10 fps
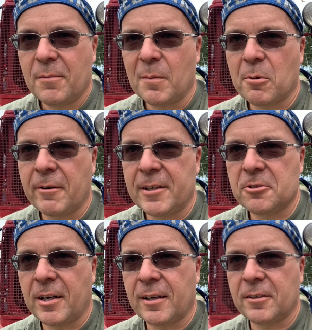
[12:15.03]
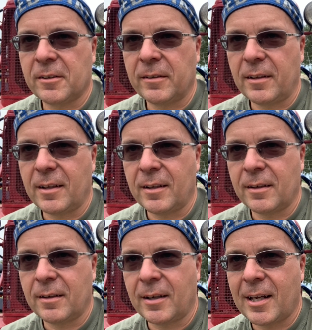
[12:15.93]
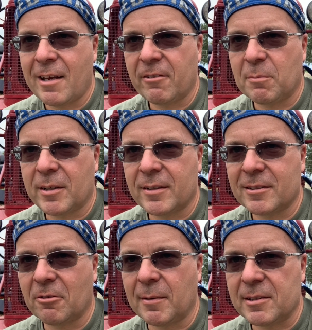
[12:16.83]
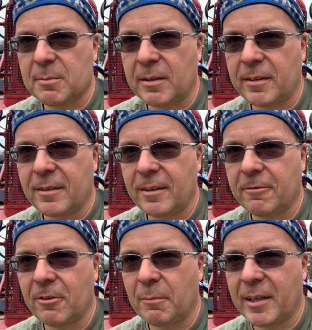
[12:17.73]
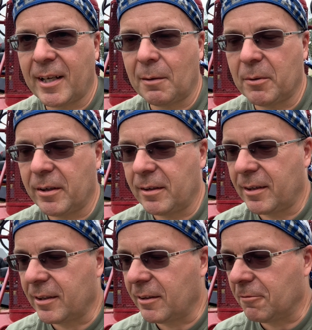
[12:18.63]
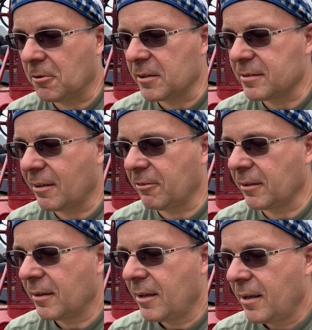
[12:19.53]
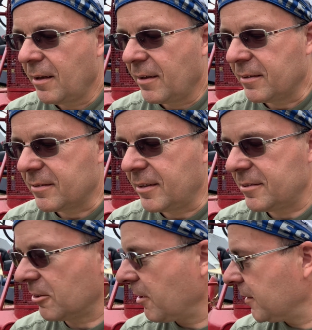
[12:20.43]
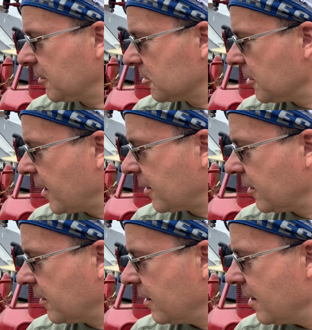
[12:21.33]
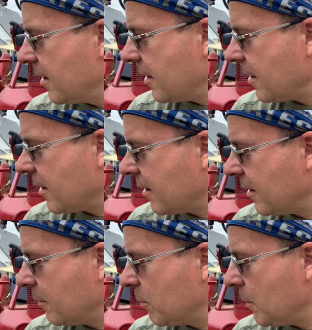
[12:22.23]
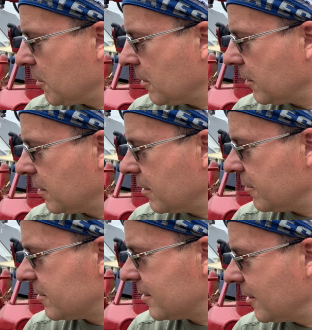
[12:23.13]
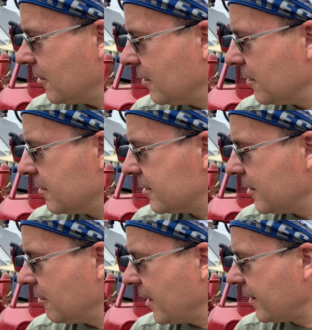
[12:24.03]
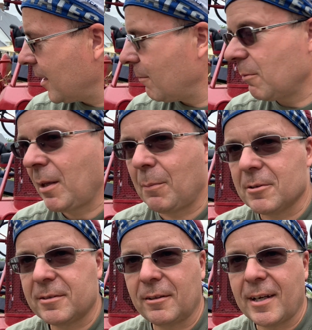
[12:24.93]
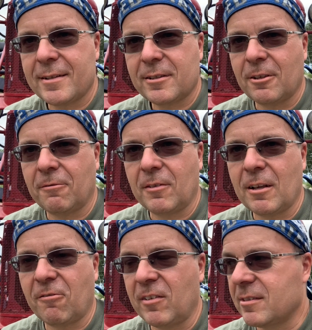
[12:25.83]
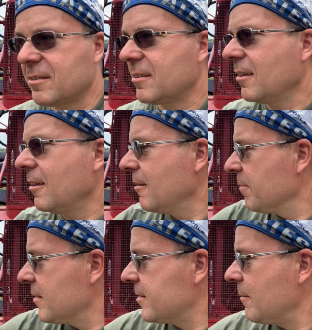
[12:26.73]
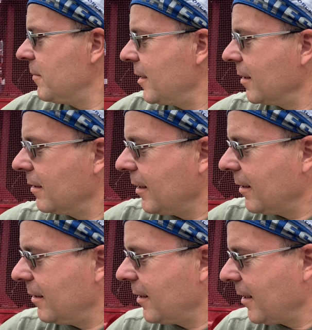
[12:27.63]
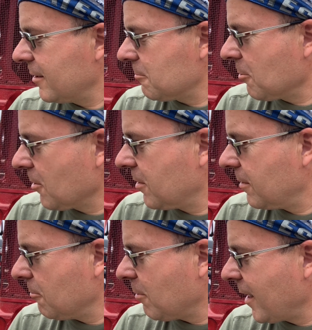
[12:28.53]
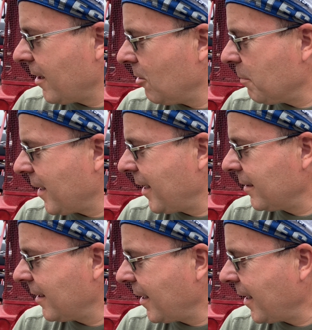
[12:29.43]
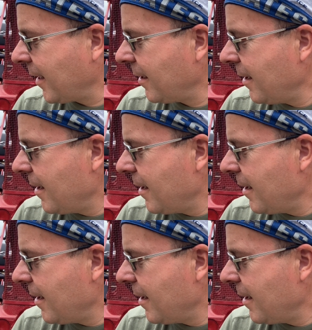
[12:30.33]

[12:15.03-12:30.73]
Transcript: parade tractor, and I have it because it reminds me of what my dad bought in 1947. It's a great little tractor, and people still like them, and people still ask you if it's something that is worthwhile buying today.